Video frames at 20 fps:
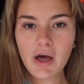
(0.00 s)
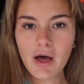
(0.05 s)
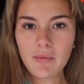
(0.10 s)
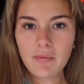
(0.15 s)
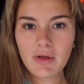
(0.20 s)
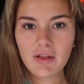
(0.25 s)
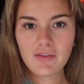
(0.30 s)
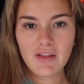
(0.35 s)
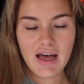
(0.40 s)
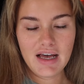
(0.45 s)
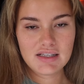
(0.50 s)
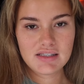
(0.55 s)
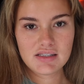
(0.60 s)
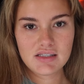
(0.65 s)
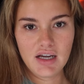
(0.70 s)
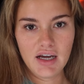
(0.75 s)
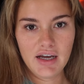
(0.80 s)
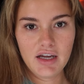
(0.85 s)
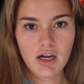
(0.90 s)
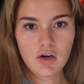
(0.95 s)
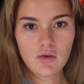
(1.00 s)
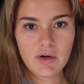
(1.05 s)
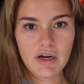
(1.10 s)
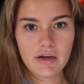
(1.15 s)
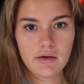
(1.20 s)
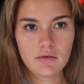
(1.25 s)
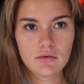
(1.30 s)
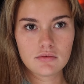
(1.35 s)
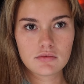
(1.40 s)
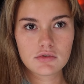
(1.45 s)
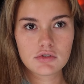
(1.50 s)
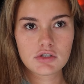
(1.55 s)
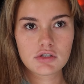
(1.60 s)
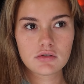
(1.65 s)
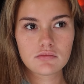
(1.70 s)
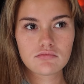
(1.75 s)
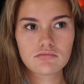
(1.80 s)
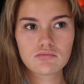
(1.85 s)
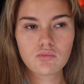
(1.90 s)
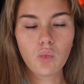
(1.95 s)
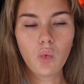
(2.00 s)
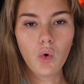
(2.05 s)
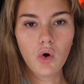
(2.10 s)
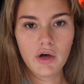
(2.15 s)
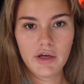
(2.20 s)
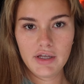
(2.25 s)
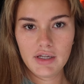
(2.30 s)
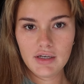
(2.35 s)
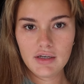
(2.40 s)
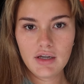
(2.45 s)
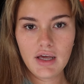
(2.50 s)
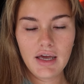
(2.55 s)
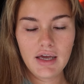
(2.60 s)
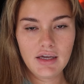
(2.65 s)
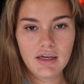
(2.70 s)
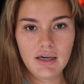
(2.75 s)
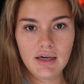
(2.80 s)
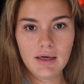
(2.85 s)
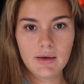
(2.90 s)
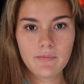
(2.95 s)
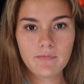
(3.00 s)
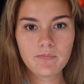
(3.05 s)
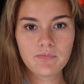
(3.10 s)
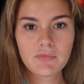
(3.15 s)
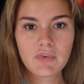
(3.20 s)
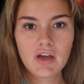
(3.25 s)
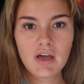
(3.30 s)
up last night around 1 a.m.